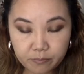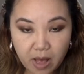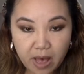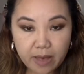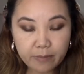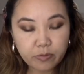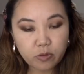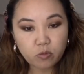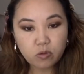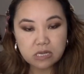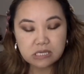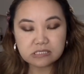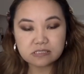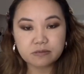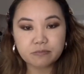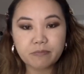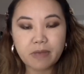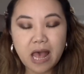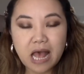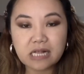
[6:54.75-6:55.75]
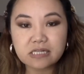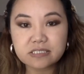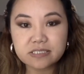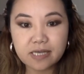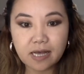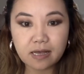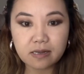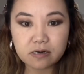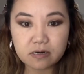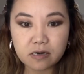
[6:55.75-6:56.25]
I'm happy with the matte
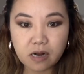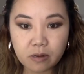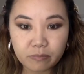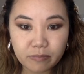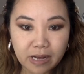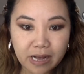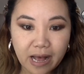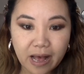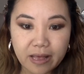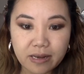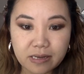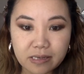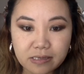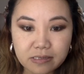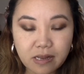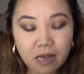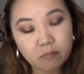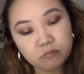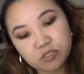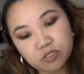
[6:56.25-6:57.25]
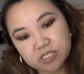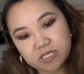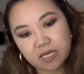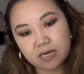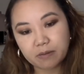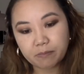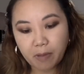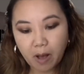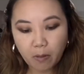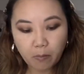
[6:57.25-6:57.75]
color on my eyelid. I'm just
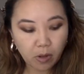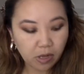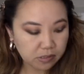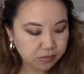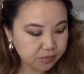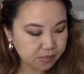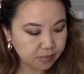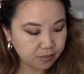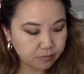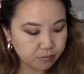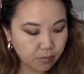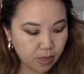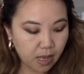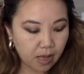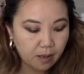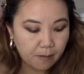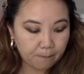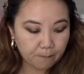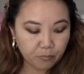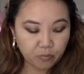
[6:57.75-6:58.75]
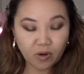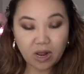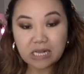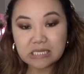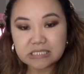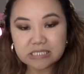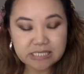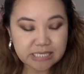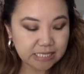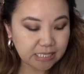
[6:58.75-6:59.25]
gonna pop out some
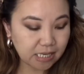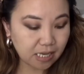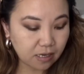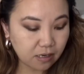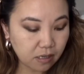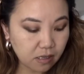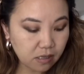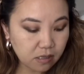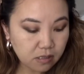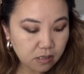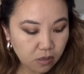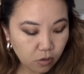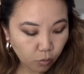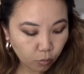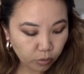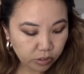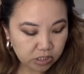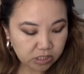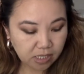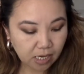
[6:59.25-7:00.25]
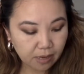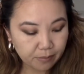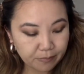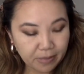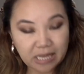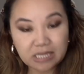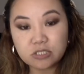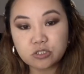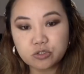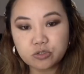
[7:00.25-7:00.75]
brightening color, which are
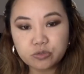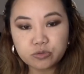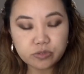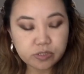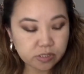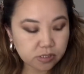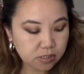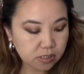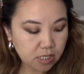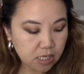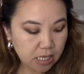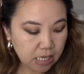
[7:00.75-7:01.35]
metals.